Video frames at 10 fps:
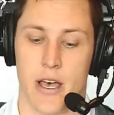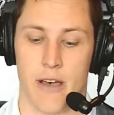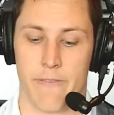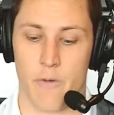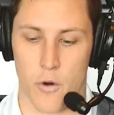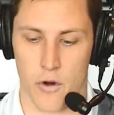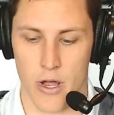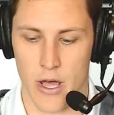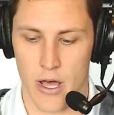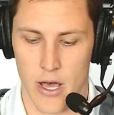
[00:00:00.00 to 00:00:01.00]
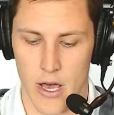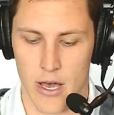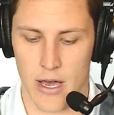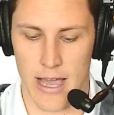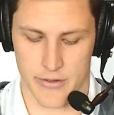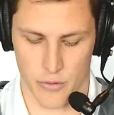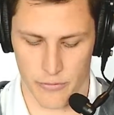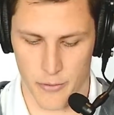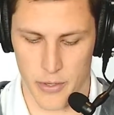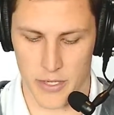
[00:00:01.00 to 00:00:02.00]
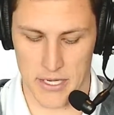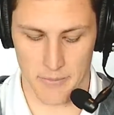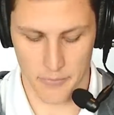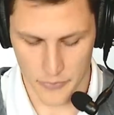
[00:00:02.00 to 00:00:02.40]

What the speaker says: for a high school football team.